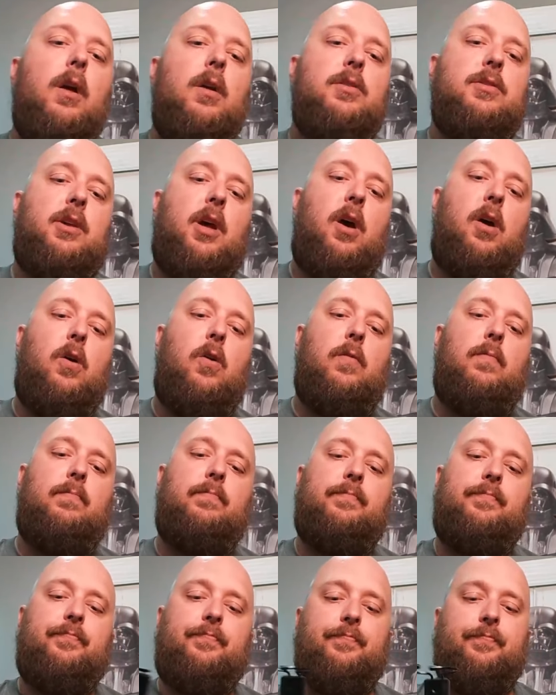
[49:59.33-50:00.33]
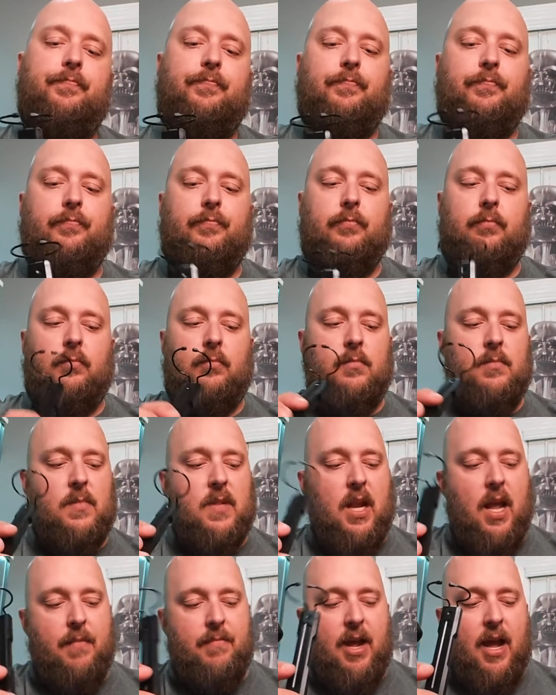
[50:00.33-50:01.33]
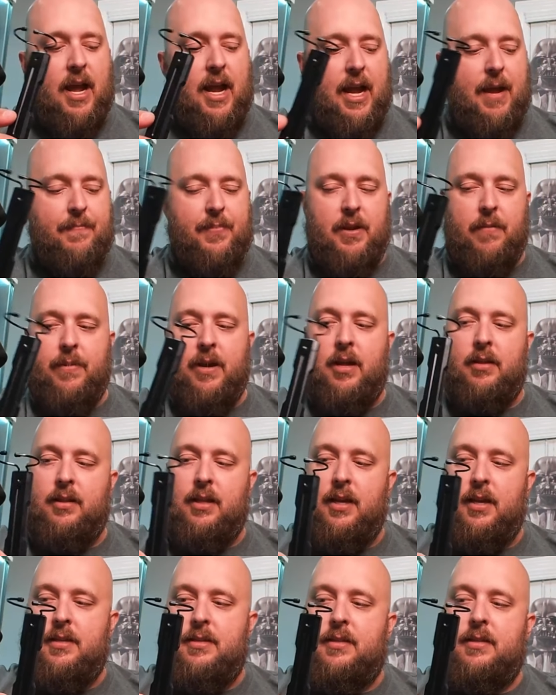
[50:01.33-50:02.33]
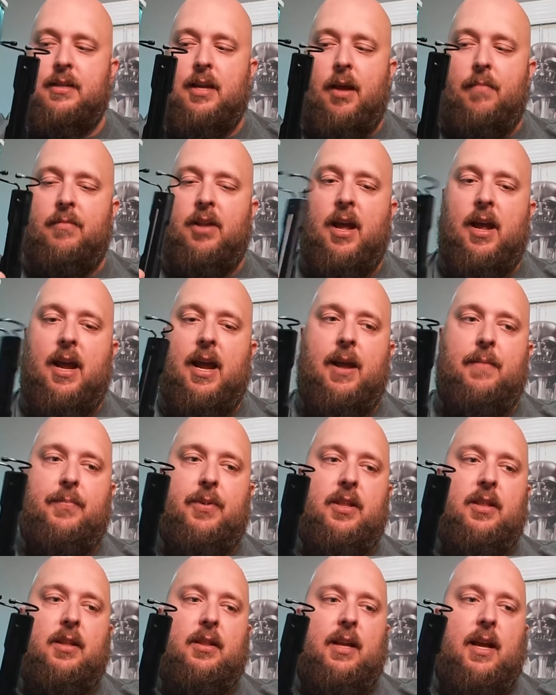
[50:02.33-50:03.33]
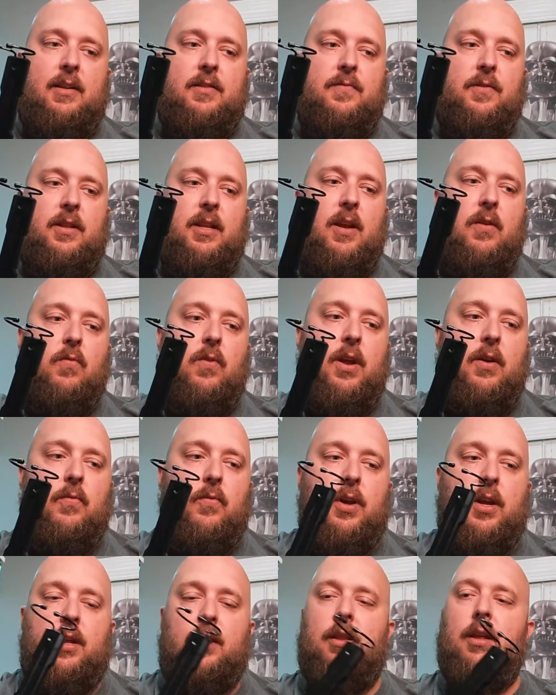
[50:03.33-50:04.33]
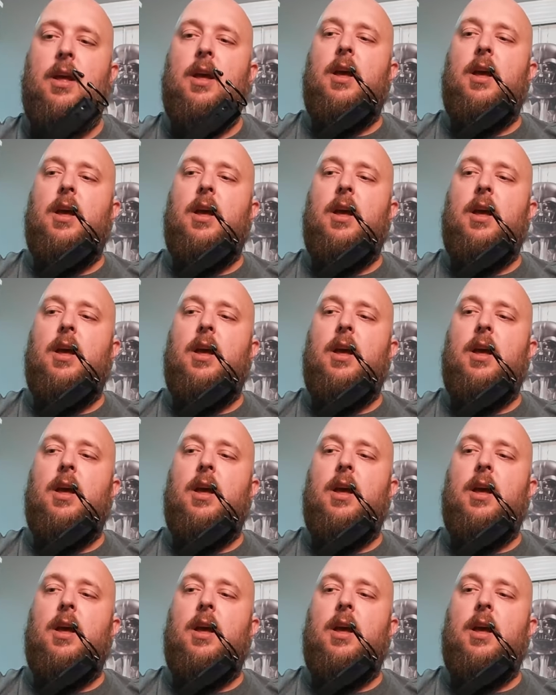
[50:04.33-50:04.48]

So I'm not happy about this. I'm not happy that that's what they went with.